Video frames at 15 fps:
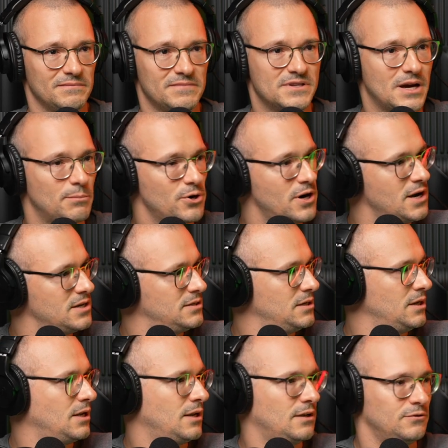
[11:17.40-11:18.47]

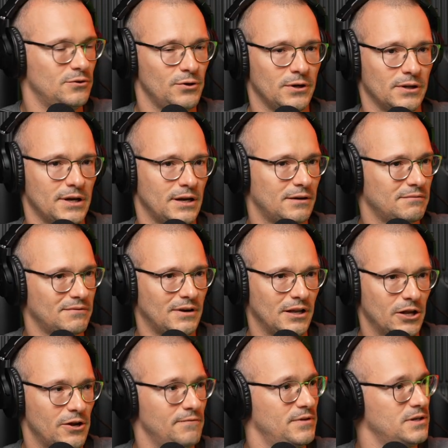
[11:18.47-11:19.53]
summarizing and doing like a
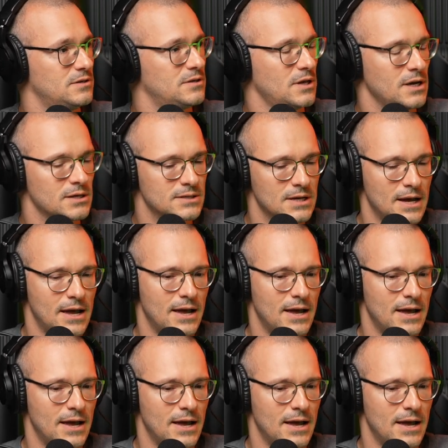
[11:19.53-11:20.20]
lot of these things.